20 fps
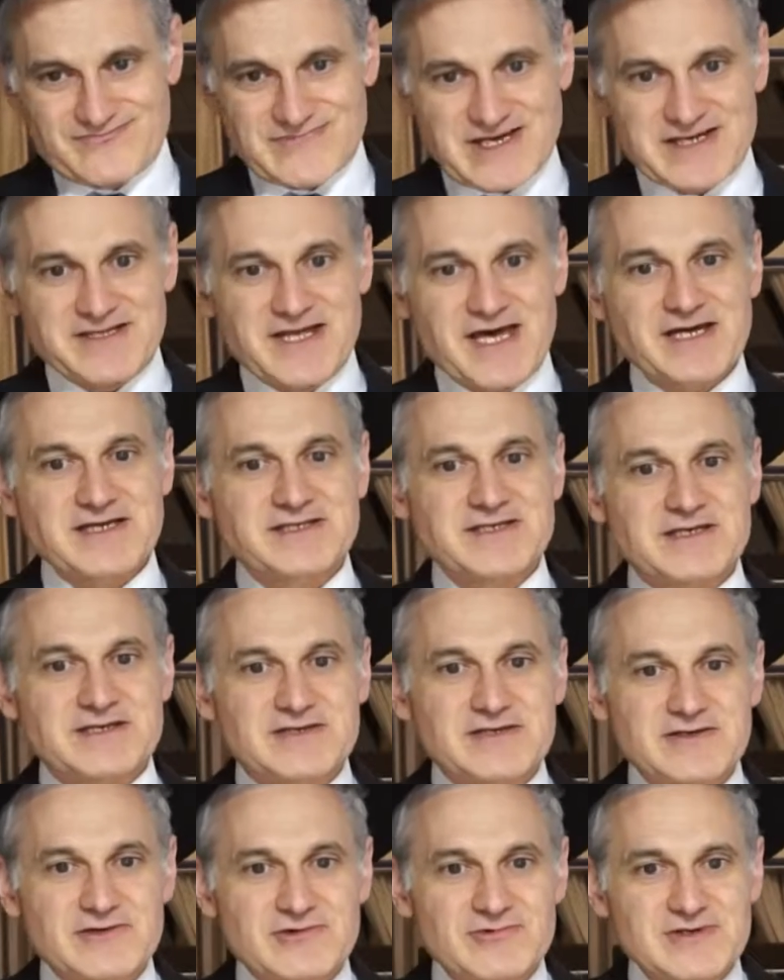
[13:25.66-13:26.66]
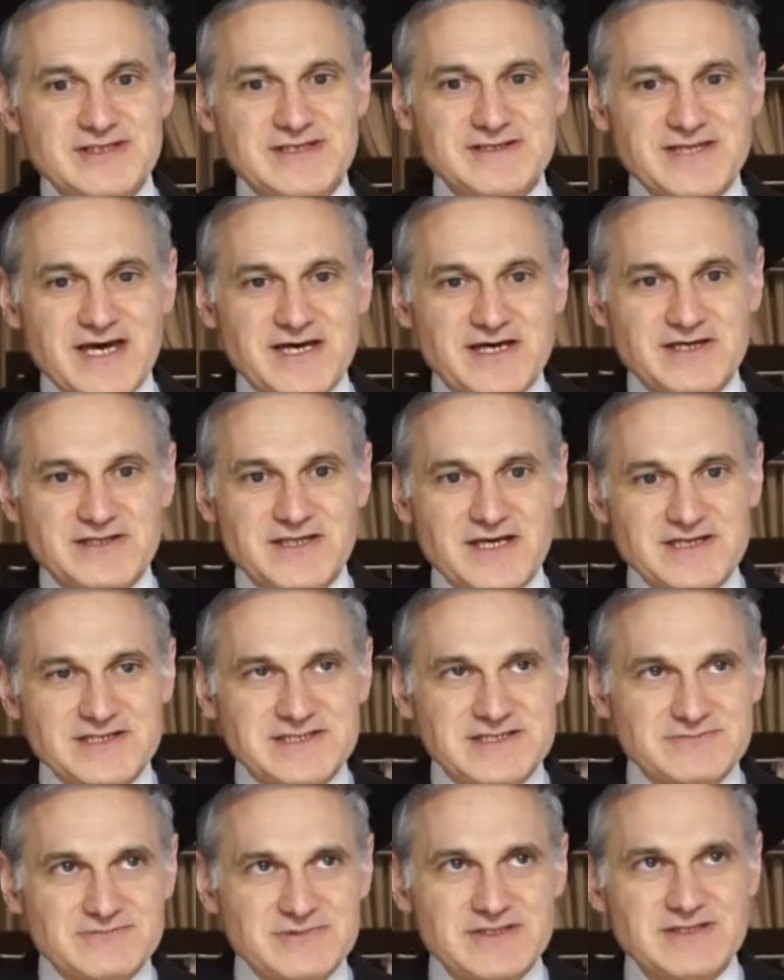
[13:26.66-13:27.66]
connecting. We need that
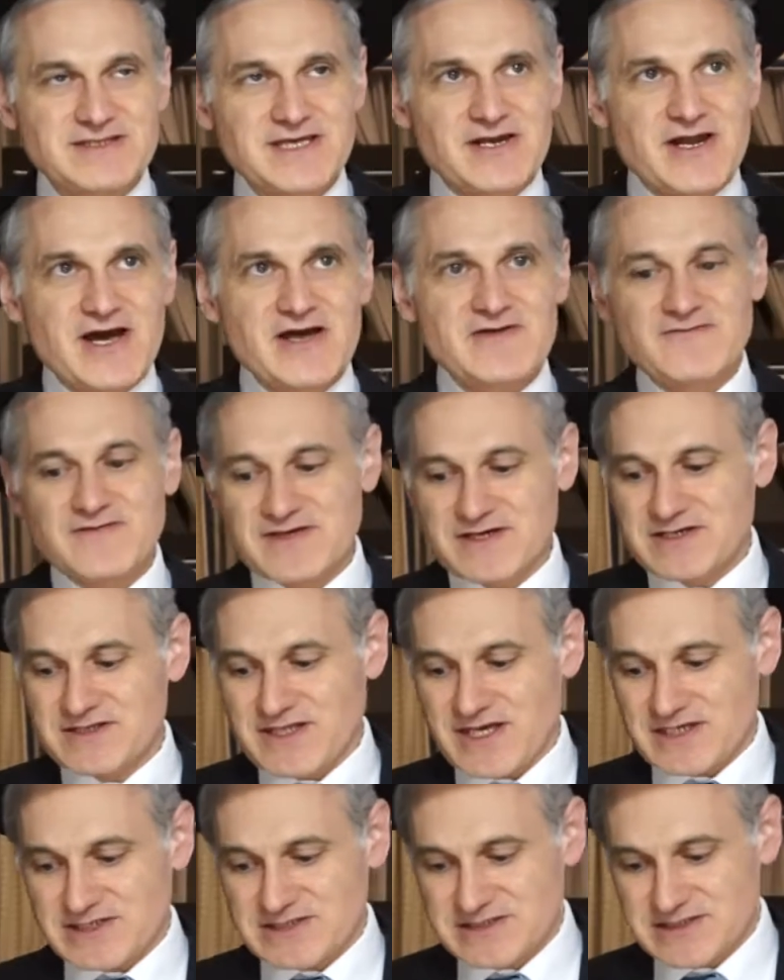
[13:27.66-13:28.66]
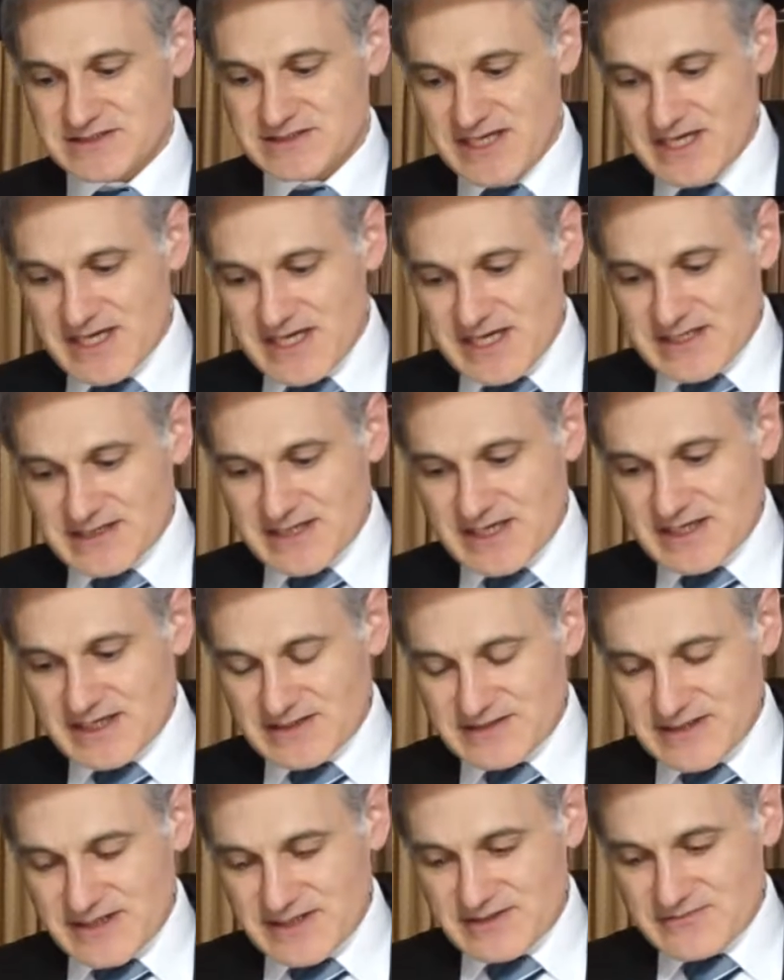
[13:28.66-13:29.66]
connection. We need that IV connection
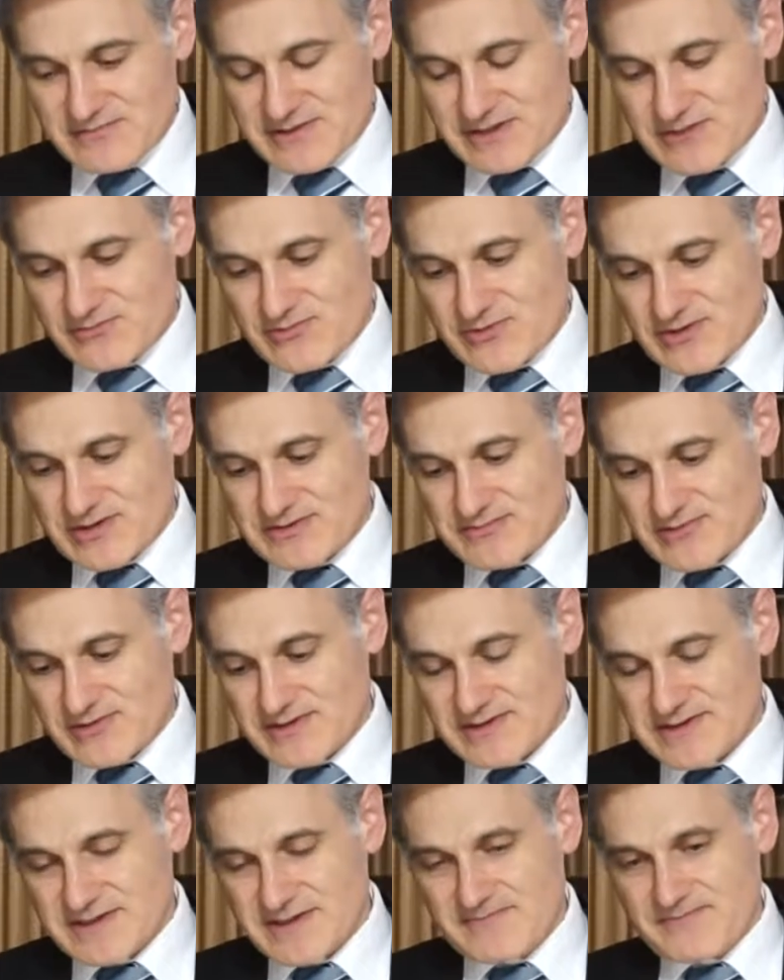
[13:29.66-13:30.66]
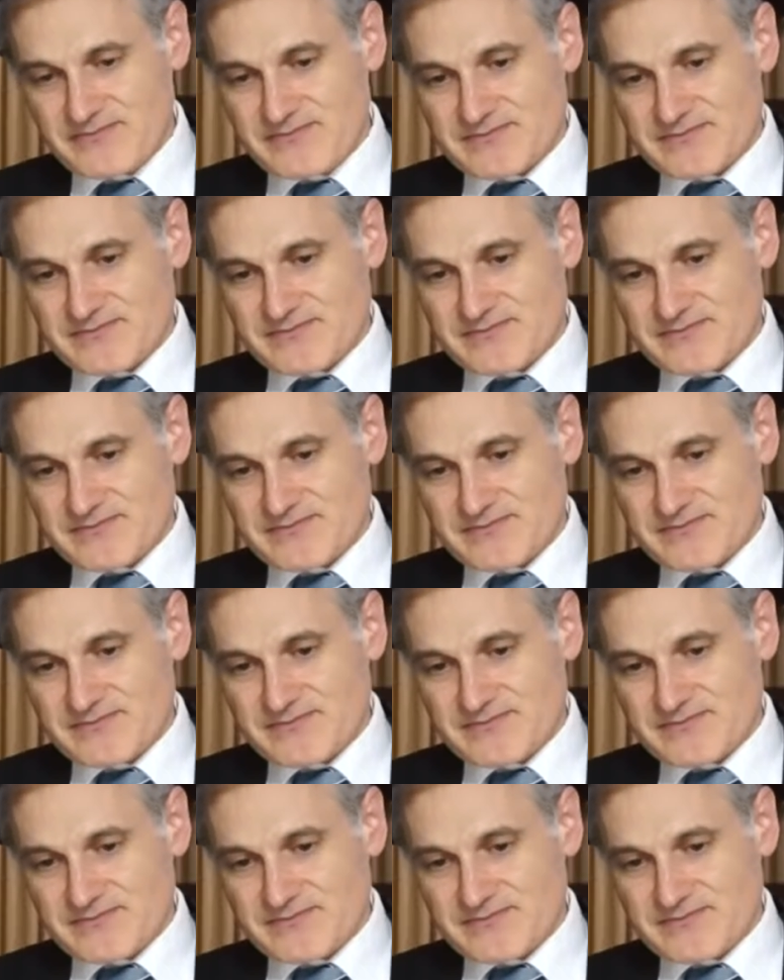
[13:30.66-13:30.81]
that it really works for us.